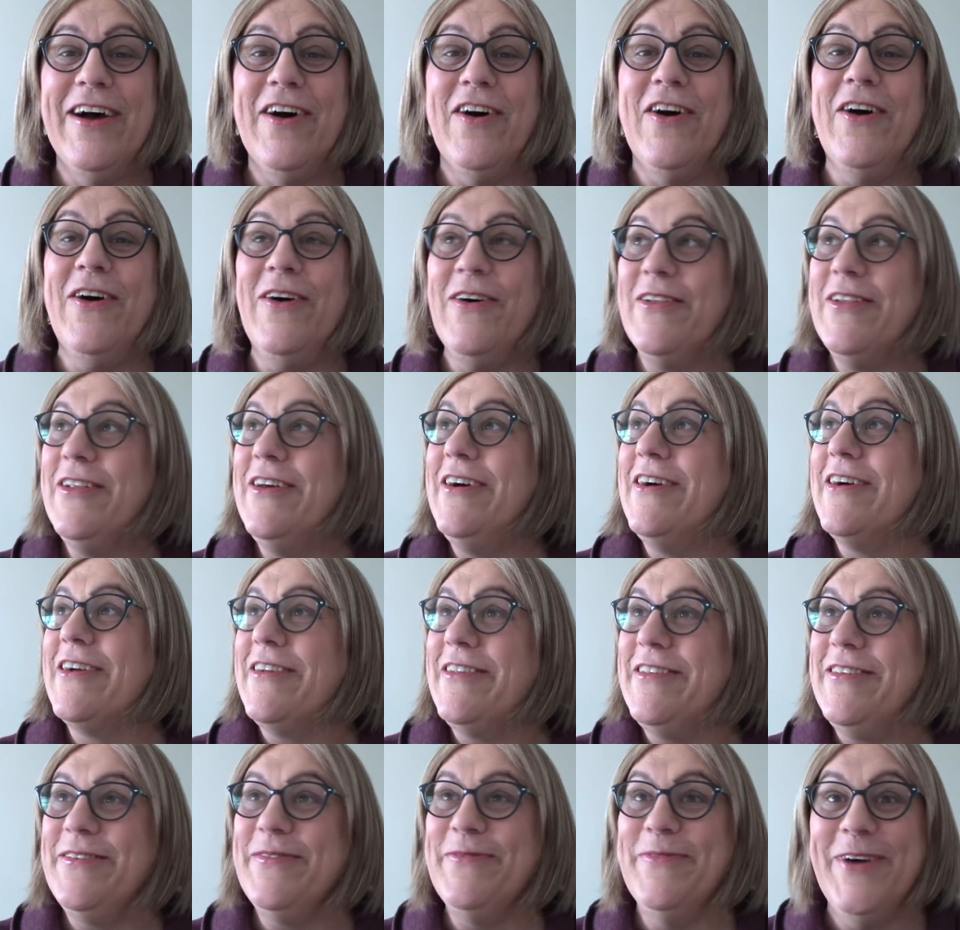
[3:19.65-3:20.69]
Oh, look,
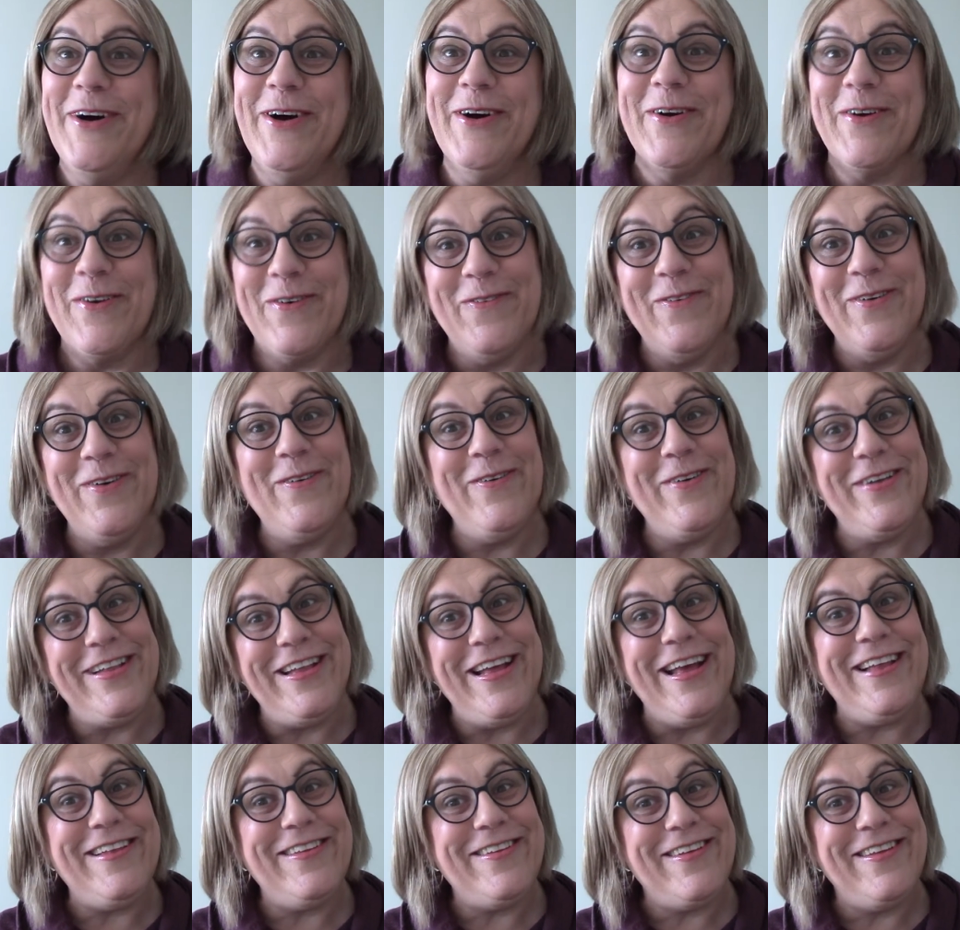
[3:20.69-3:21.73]
smoke. Wonder what
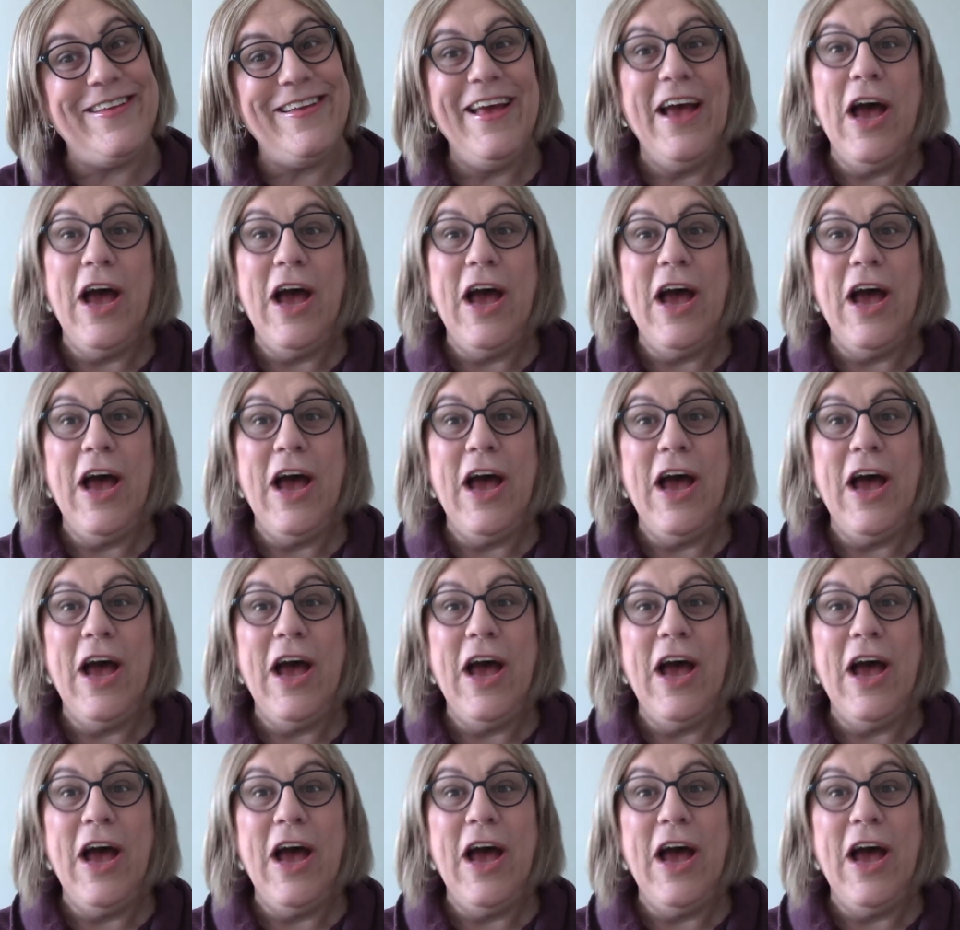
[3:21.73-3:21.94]
that's.